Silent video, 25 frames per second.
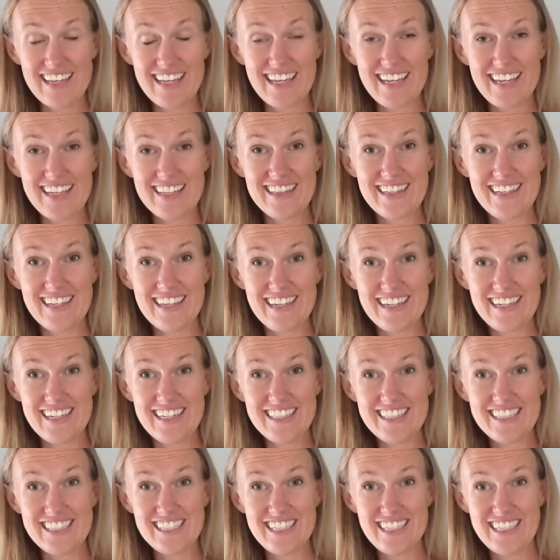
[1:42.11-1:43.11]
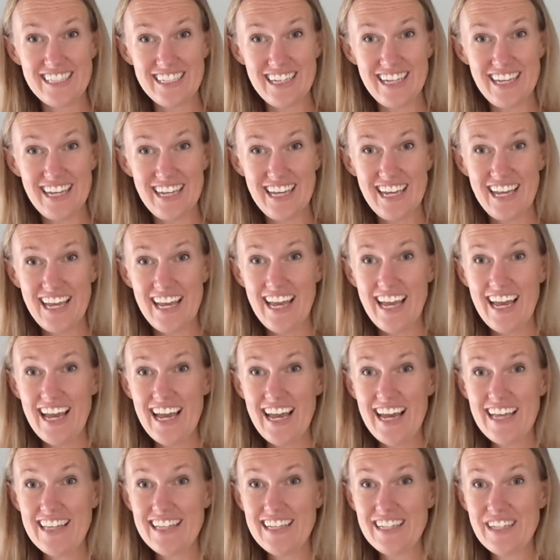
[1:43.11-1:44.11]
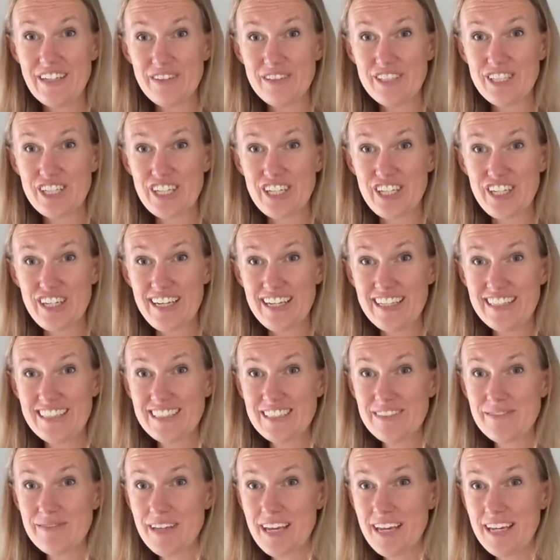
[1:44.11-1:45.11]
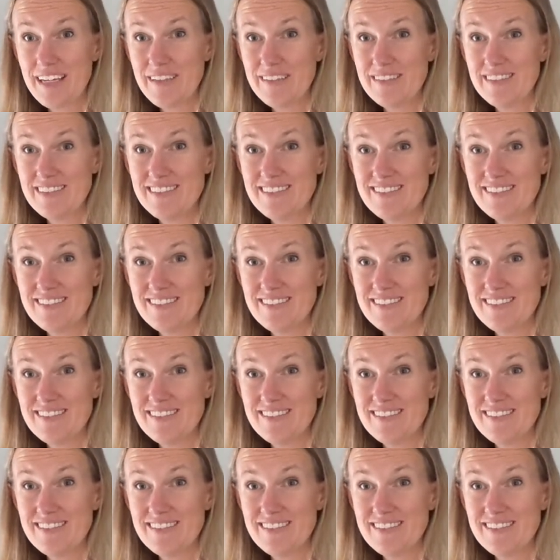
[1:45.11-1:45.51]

key in the ignition, and then you turn it, okay?